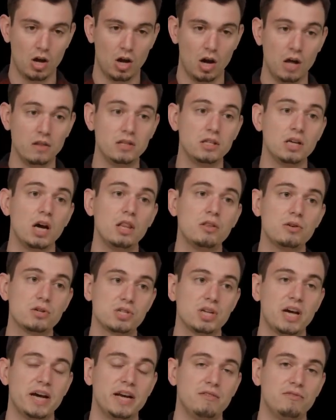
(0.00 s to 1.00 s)
On the other
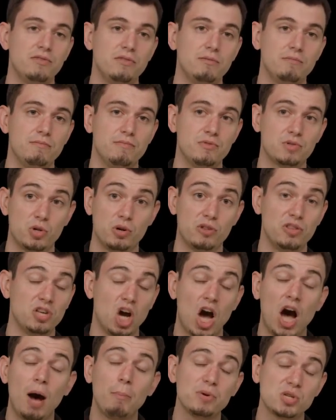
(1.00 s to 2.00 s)
side of sort of
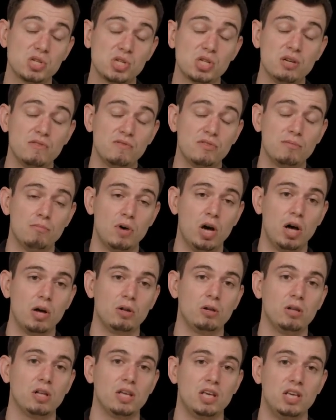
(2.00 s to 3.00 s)
the opposite of the
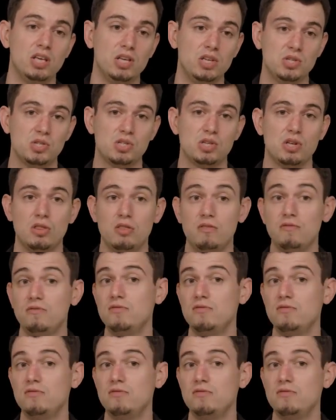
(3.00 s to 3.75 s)
model is the